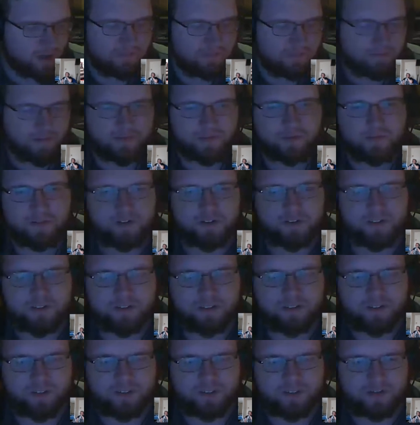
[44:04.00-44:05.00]
setting my spirit
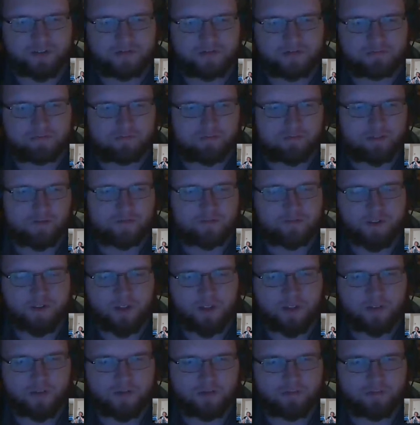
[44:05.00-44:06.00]
in and lift
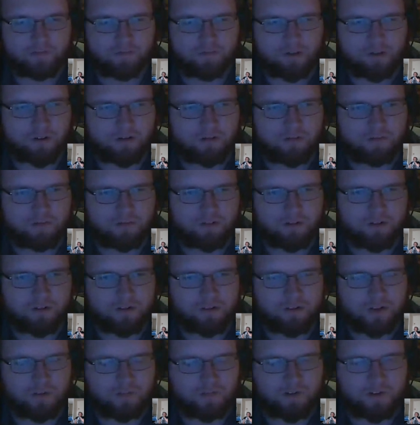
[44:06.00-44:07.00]
that rock
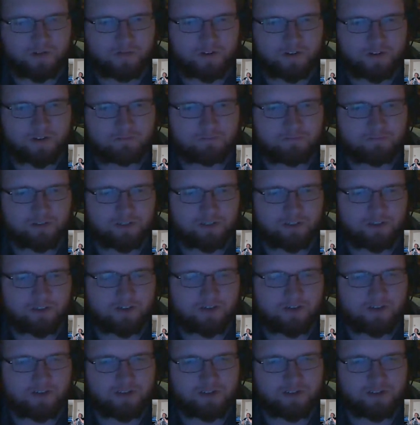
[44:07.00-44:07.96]
or something. What it is?